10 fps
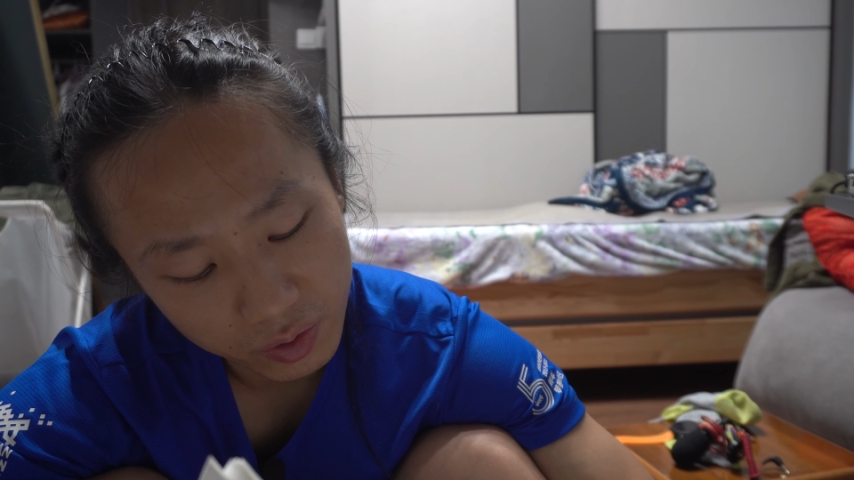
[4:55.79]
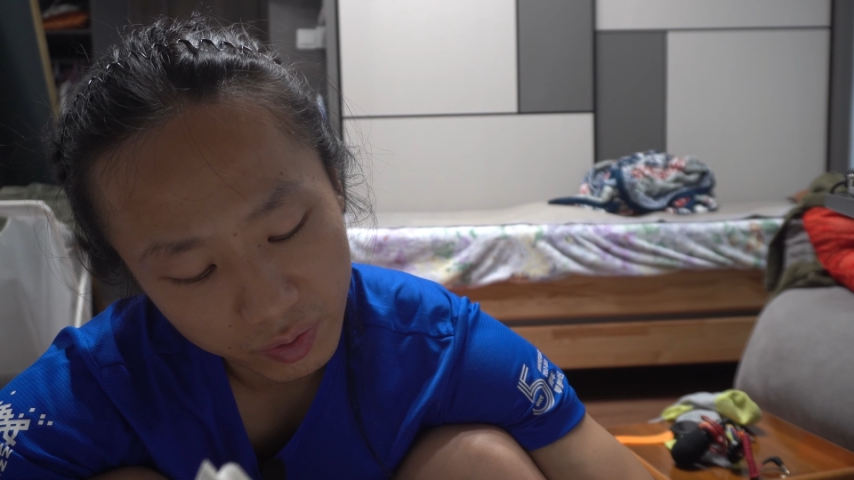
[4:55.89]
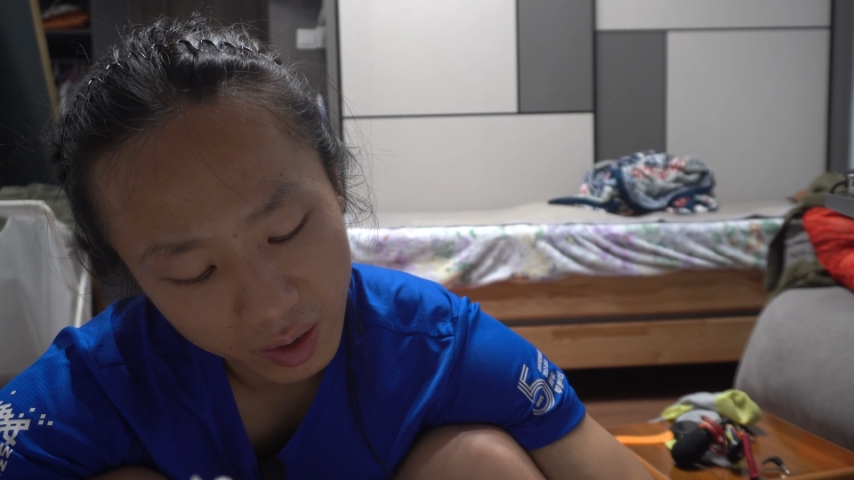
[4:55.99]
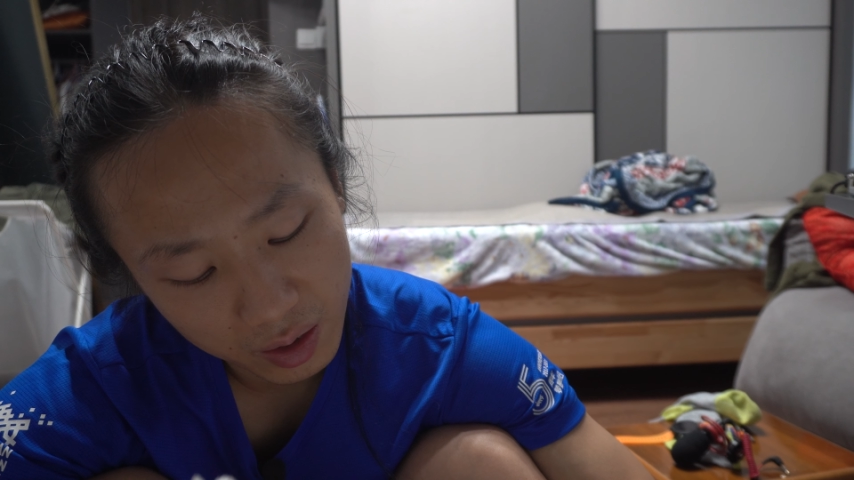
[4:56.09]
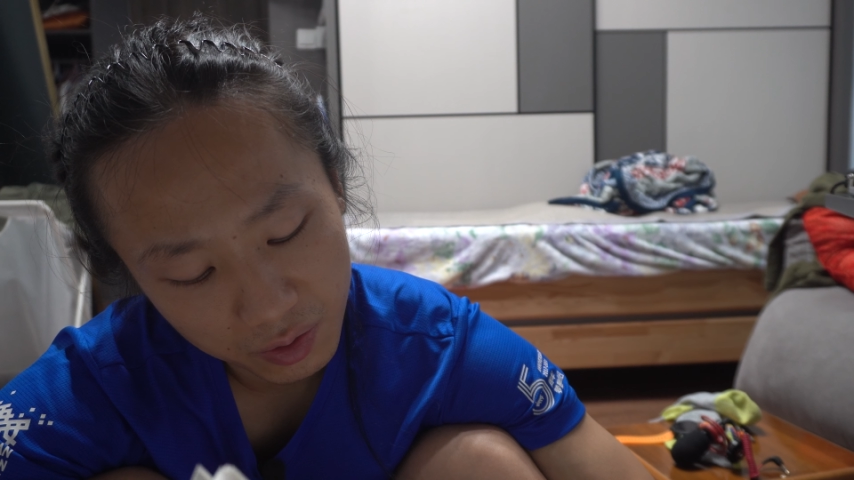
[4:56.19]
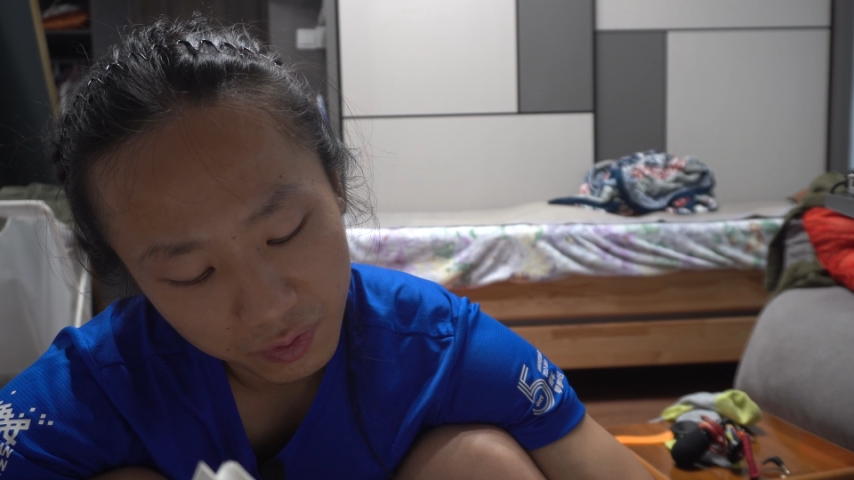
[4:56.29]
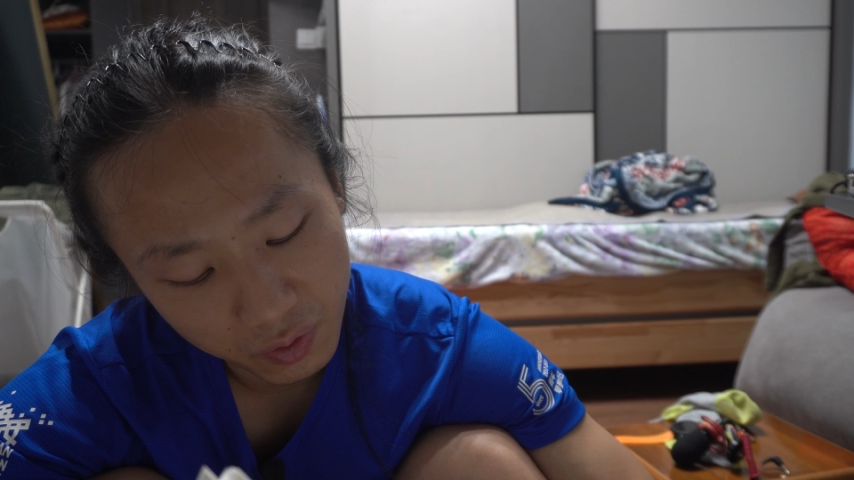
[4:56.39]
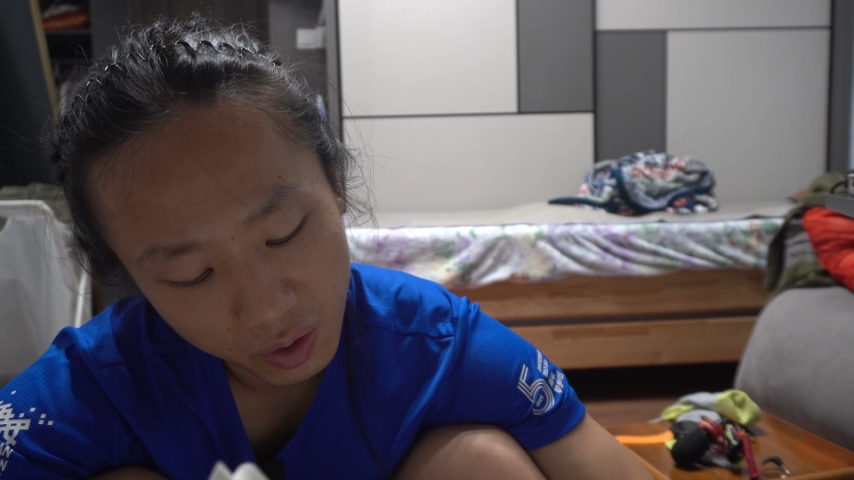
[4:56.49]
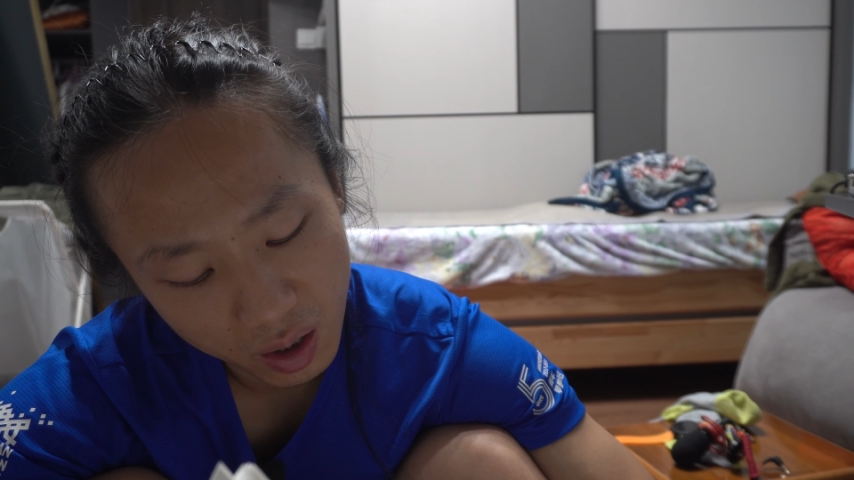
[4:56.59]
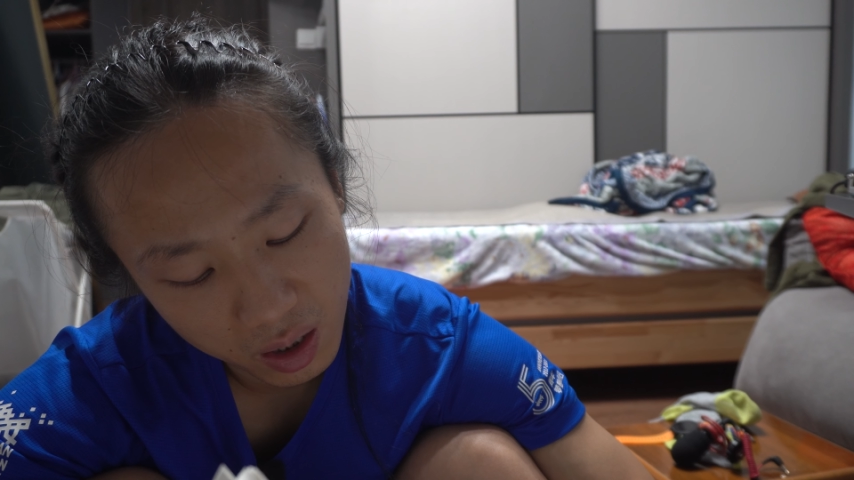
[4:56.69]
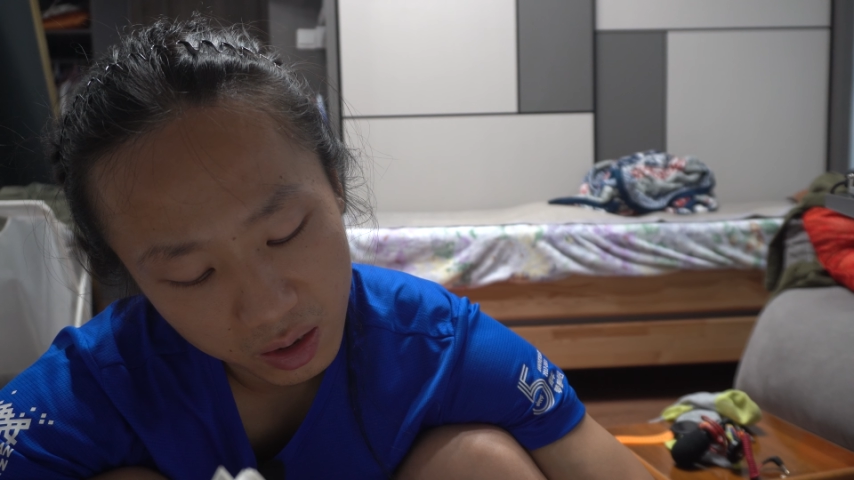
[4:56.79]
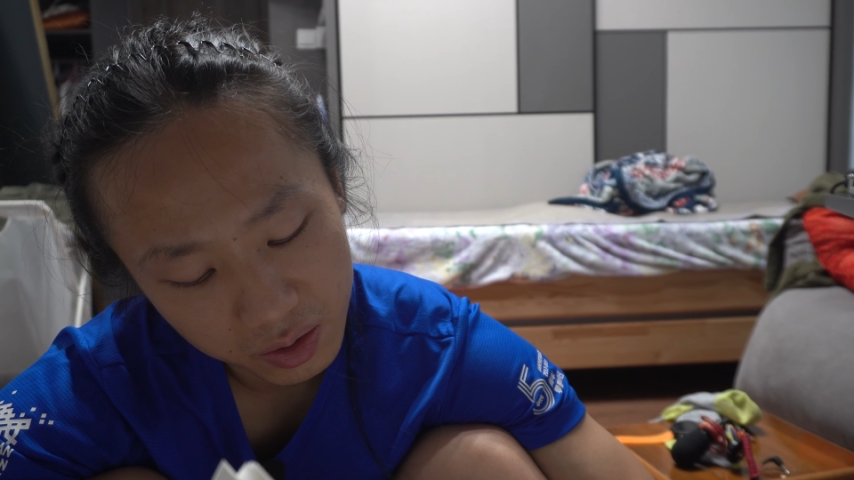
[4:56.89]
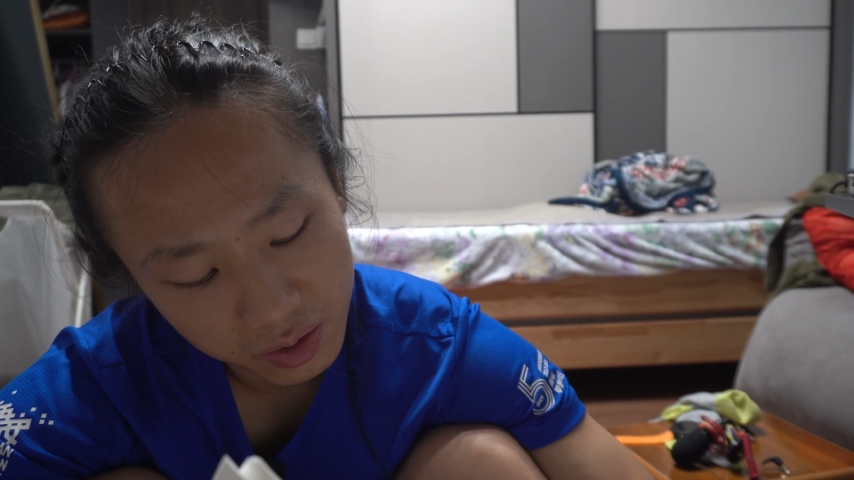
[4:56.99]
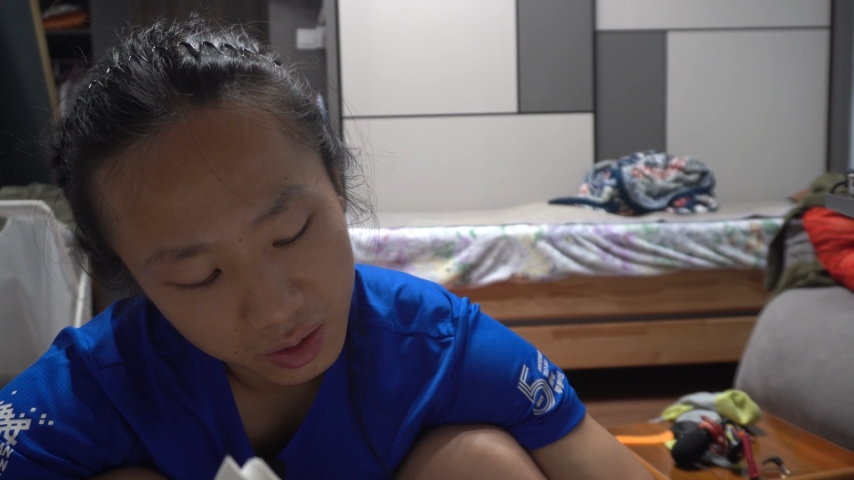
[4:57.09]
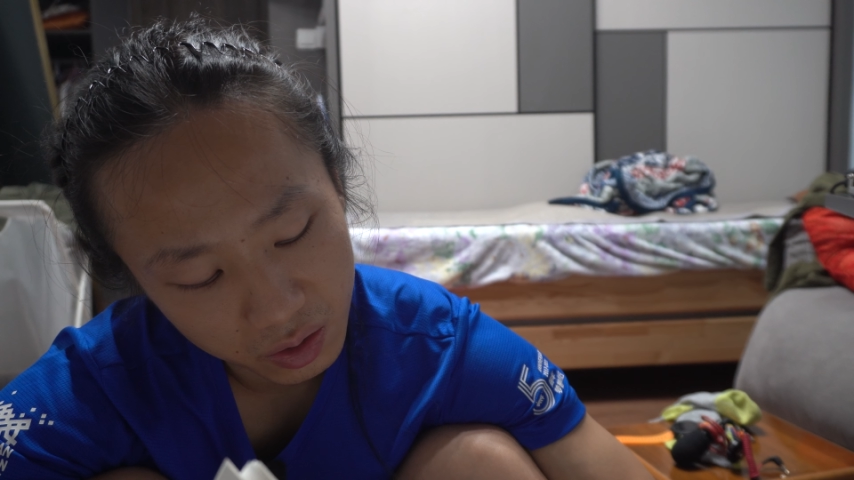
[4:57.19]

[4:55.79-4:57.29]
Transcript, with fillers: to thank you for your honesty.